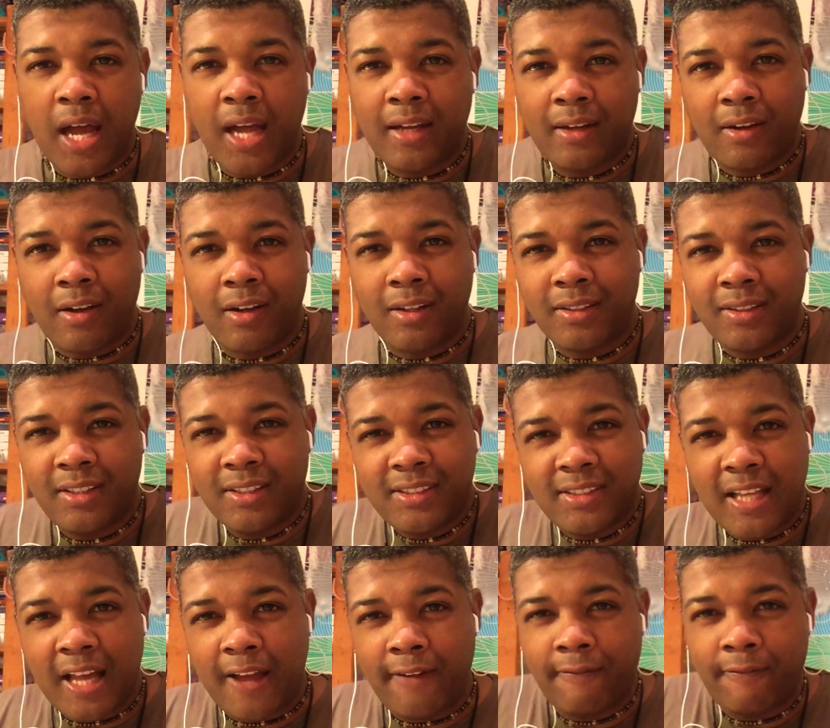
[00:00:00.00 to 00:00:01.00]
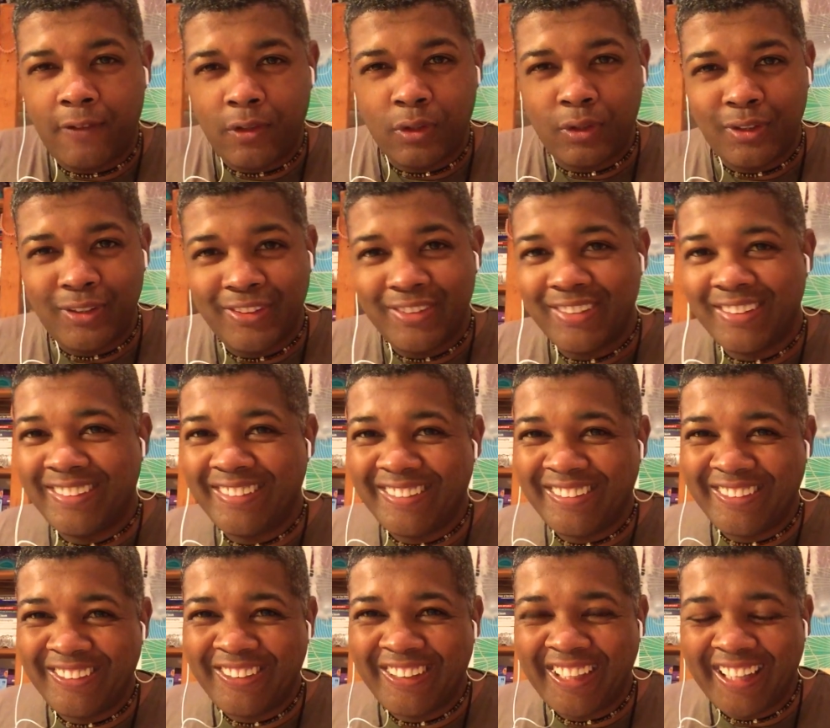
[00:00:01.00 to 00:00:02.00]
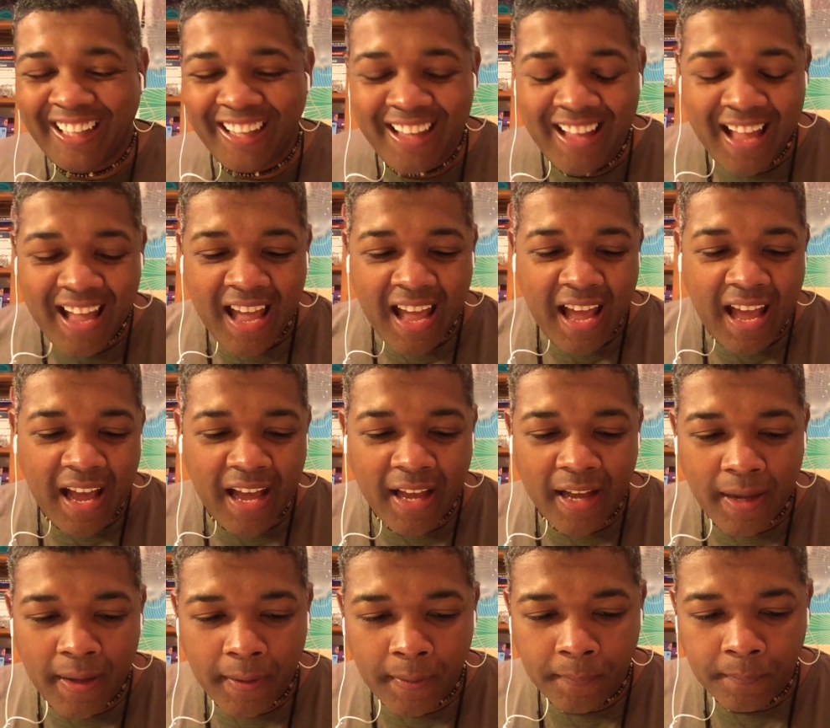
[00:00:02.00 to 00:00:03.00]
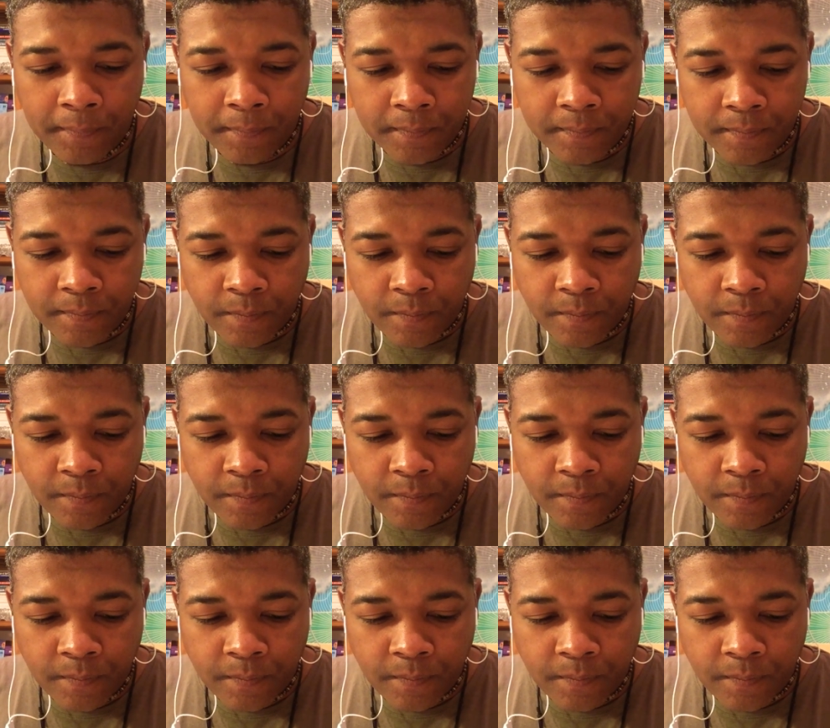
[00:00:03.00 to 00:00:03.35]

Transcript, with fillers: I got this. I fooled you. Okay, um,